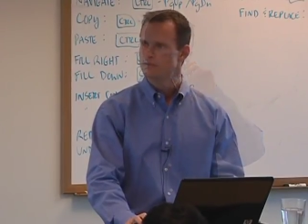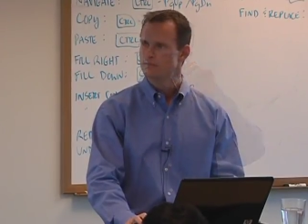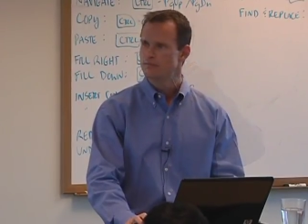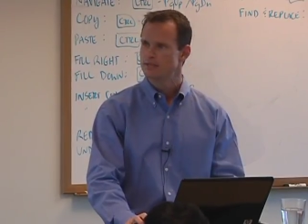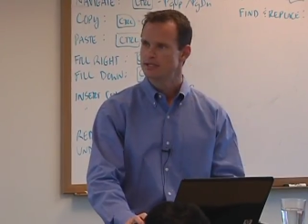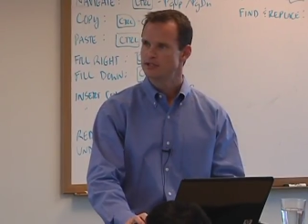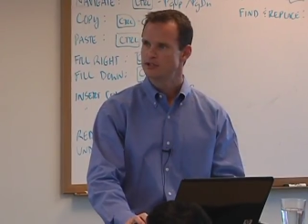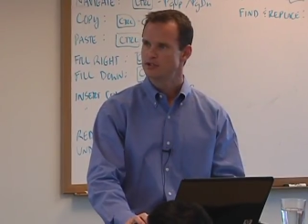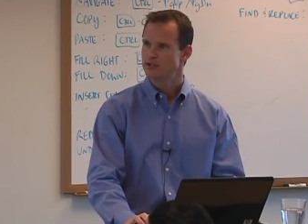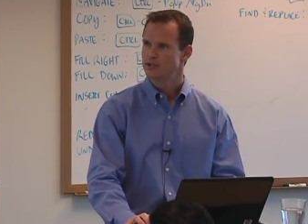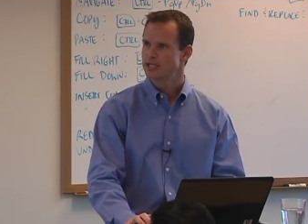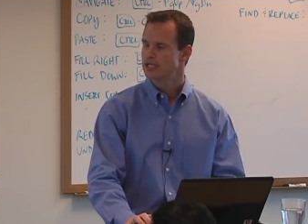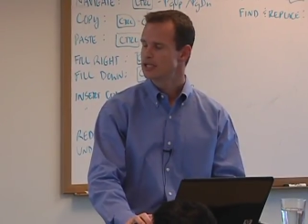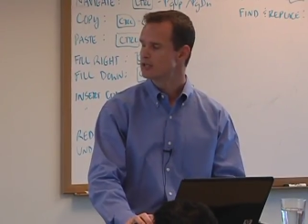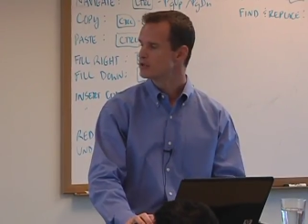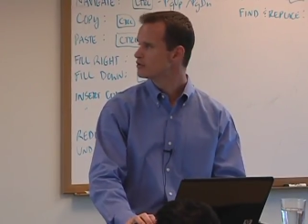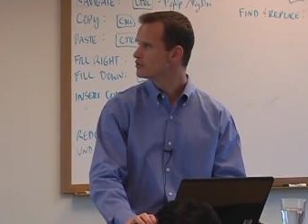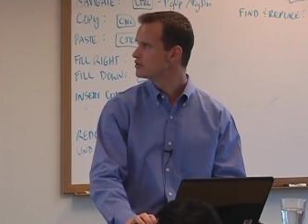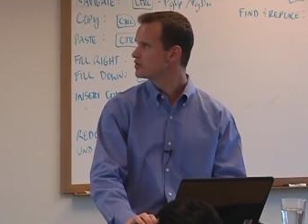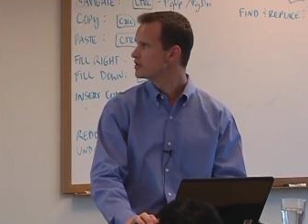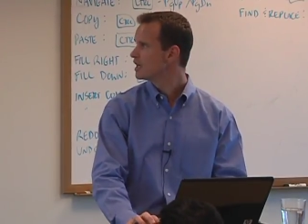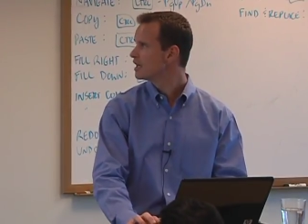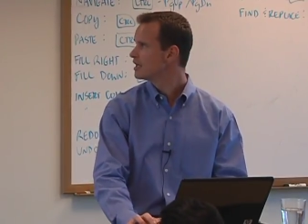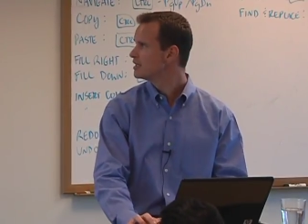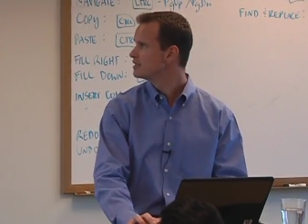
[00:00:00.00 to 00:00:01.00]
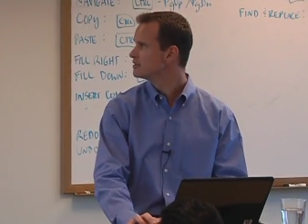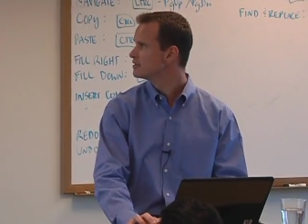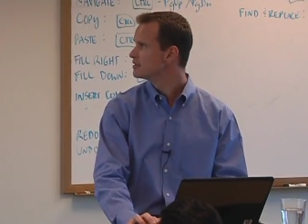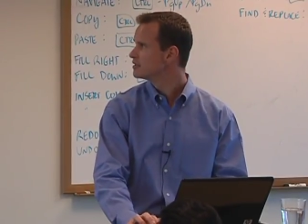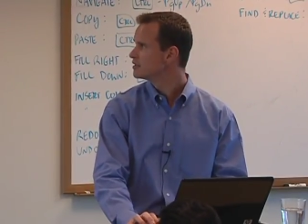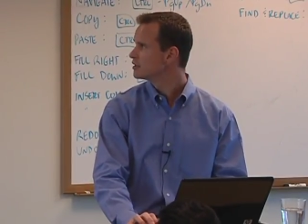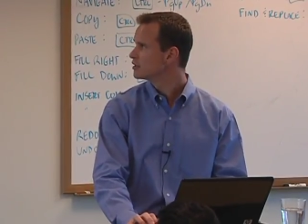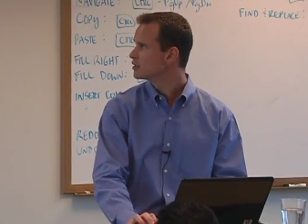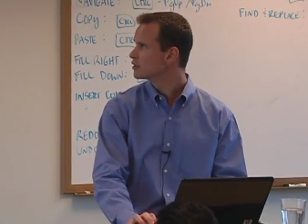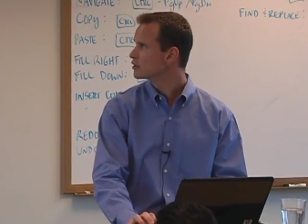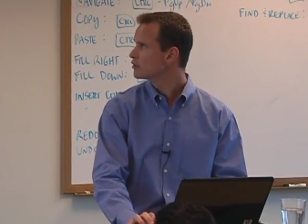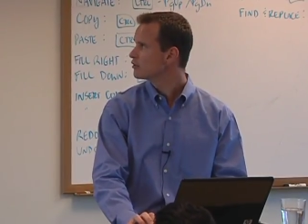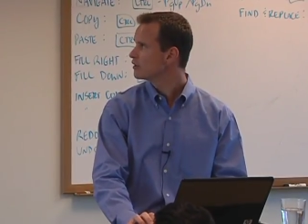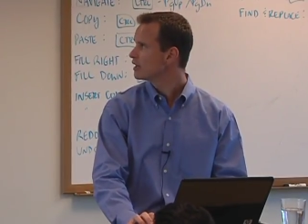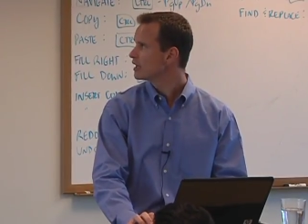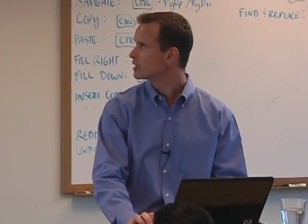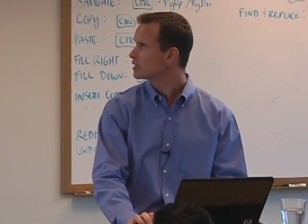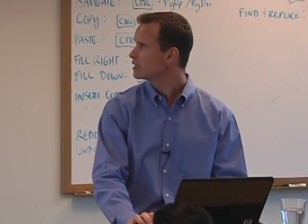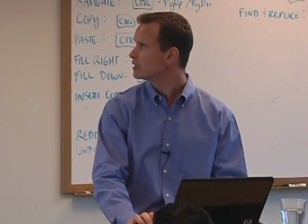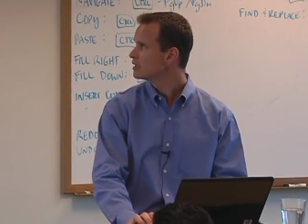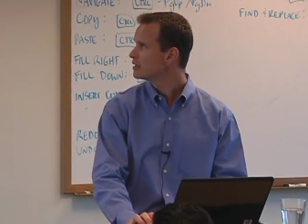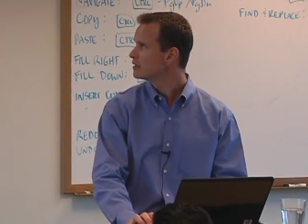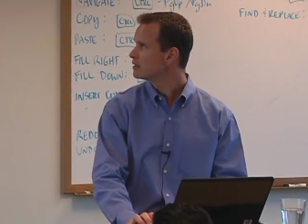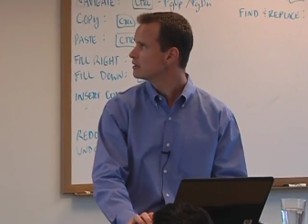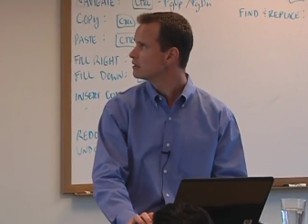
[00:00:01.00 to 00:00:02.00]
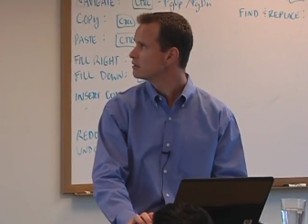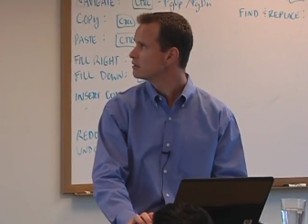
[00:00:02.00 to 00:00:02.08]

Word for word: Make sure you get your signs in there correctly.